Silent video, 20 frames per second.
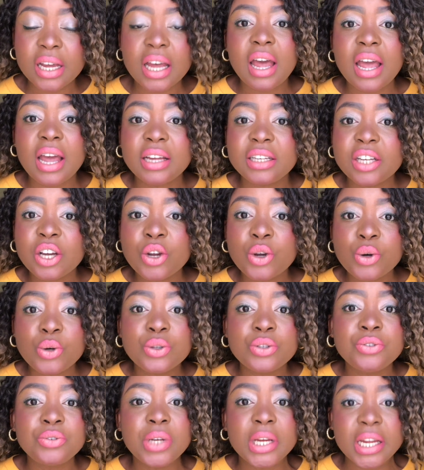I had a
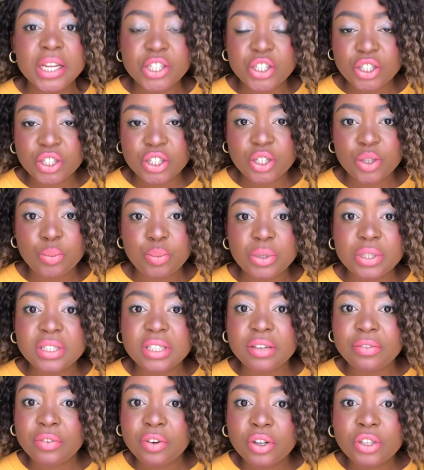good relationship with
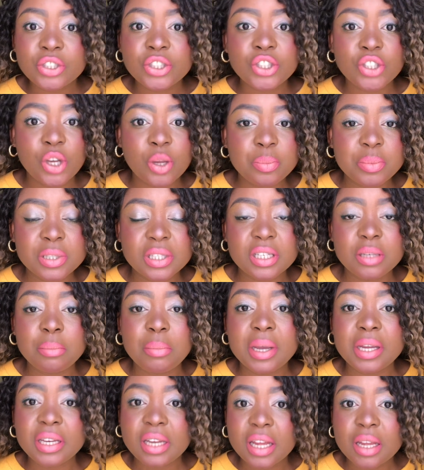several shops in
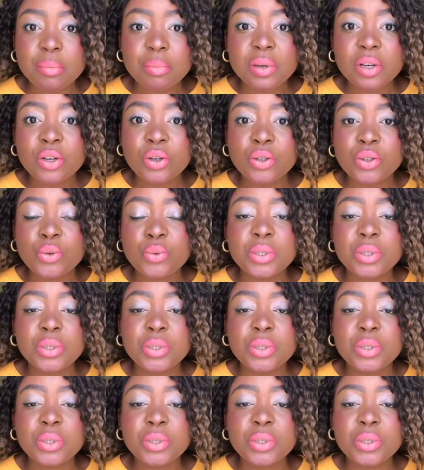my neighborhood,